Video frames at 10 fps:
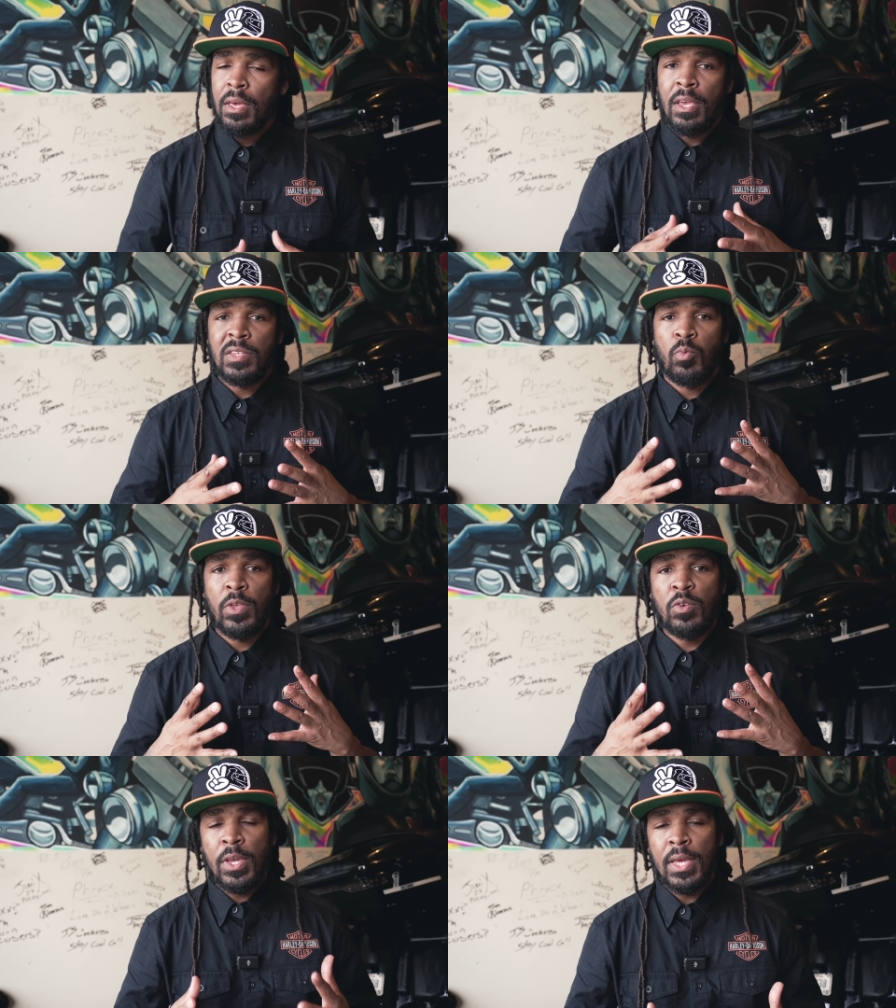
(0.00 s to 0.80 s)
is, when
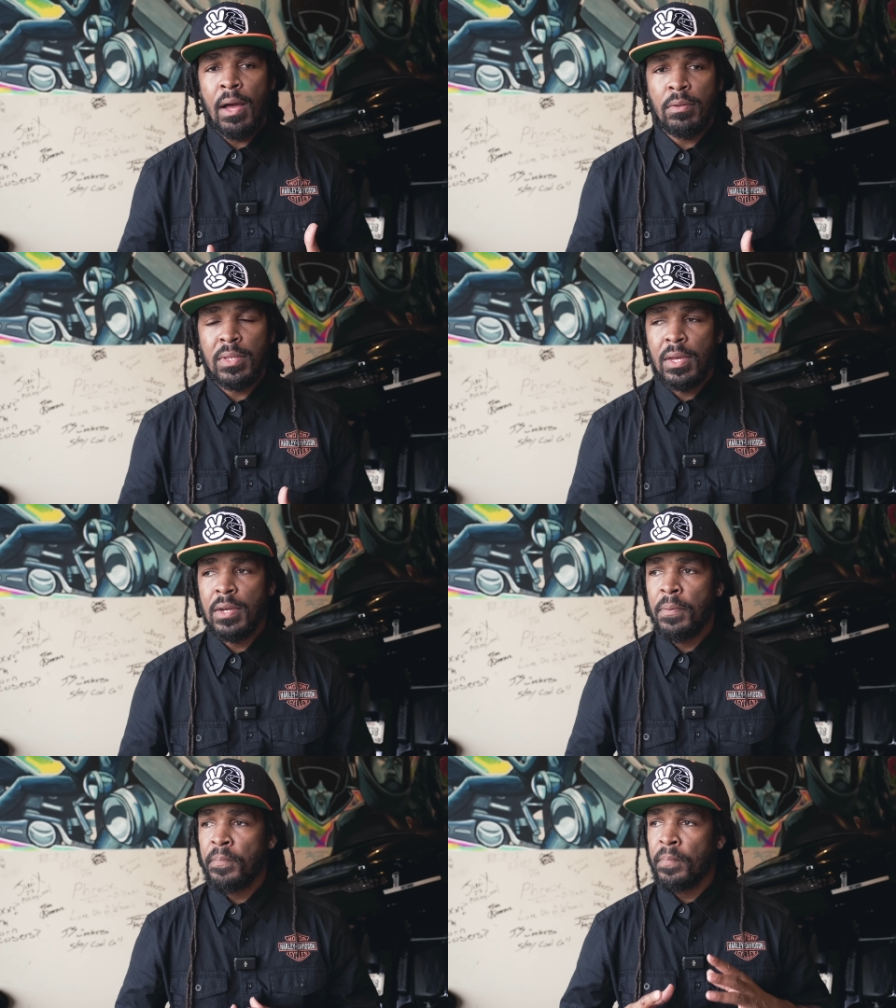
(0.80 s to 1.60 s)
you get out
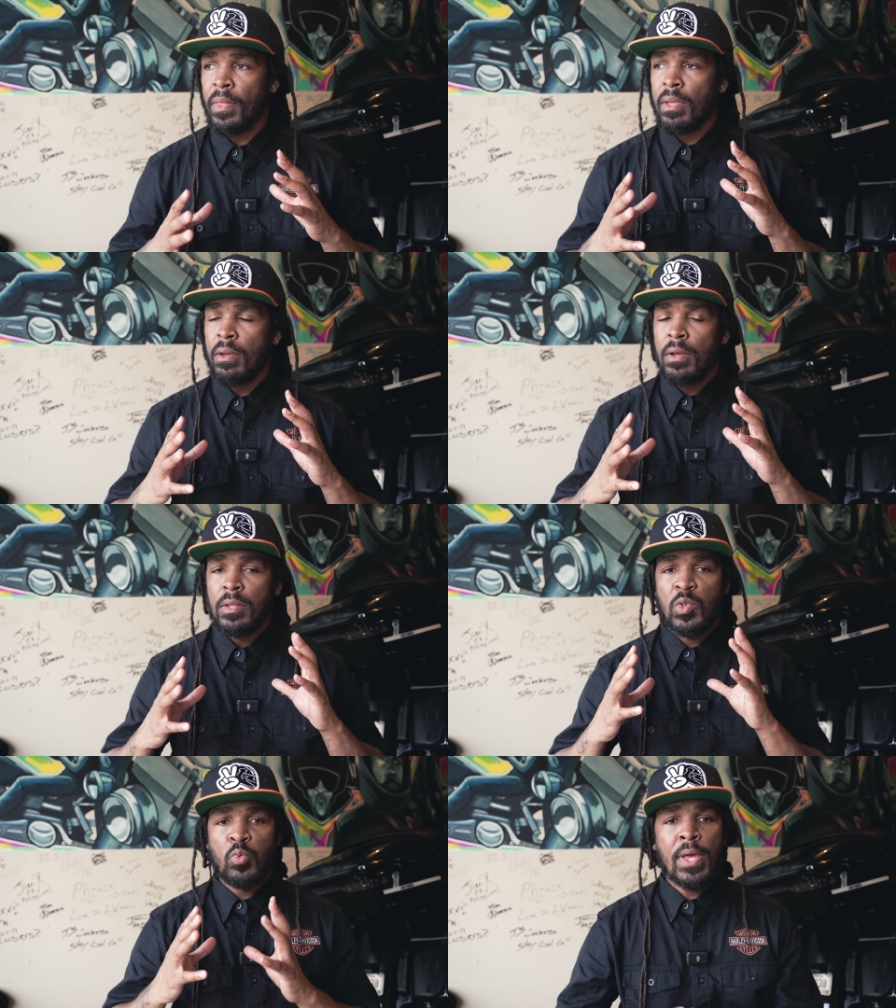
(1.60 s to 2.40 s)
there, do